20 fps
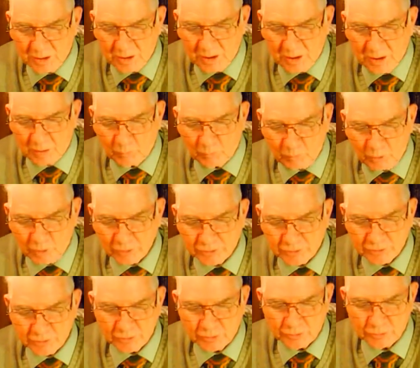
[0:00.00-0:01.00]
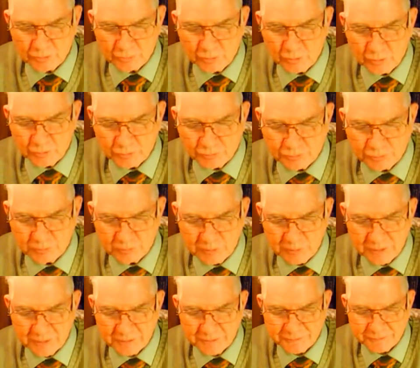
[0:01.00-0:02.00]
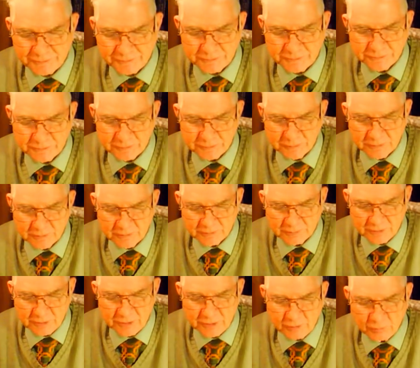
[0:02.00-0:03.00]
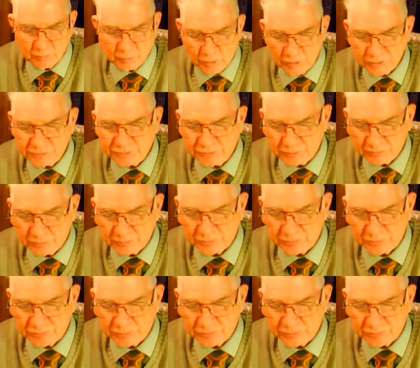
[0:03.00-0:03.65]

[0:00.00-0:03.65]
walking on the road to Emmaus that he was the